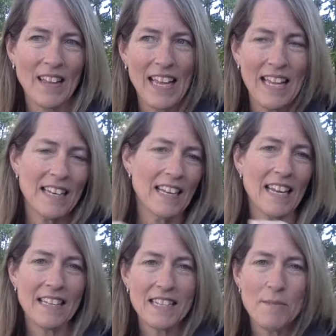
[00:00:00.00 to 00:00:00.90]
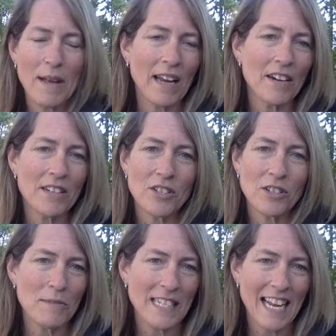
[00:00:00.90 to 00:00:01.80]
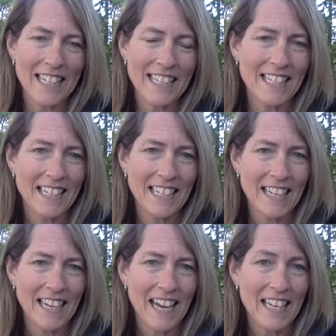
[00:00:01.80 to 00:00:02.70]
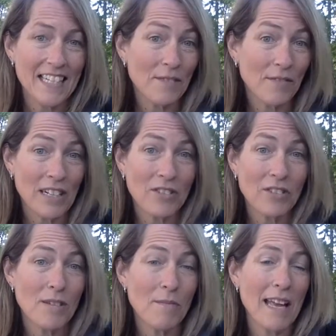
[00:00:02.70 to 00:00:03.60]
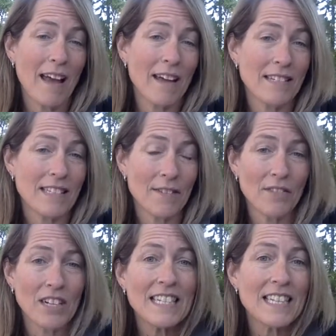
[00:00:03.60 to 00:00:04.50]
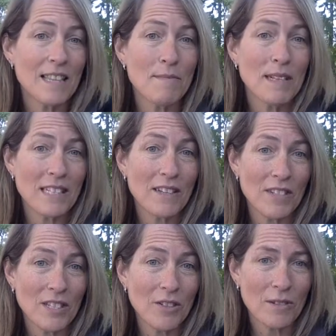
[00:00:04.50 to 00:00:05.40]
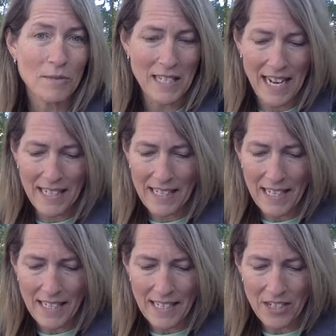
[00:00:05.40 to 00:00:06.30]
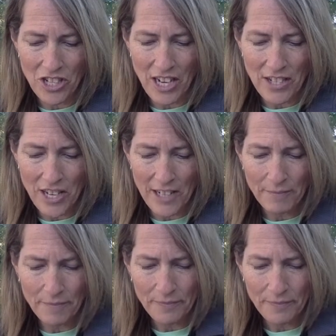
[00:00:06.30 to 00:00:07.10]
in to make our circumstance different, or to make us different in the midst of a circumstance that isn't changing.